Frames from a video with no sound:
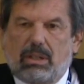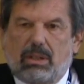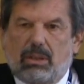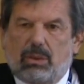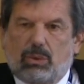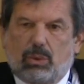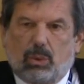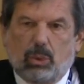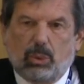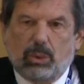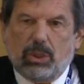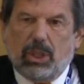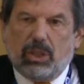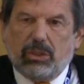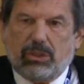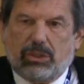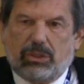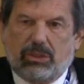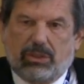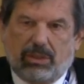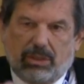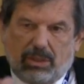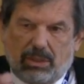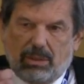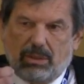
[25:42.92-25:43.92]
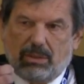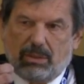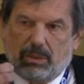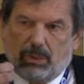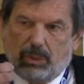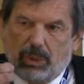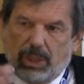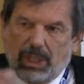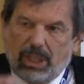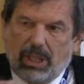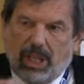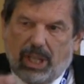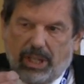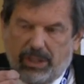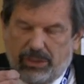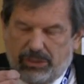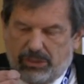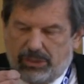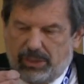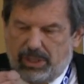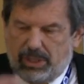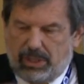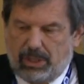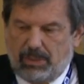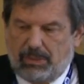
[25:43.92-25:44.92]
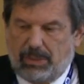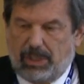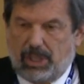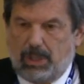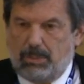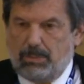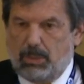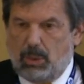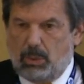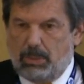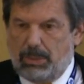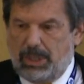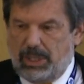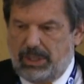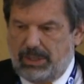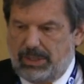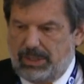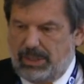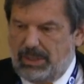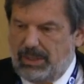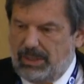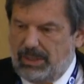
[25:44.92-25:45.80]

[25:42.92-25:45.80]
do not realize at the very moment.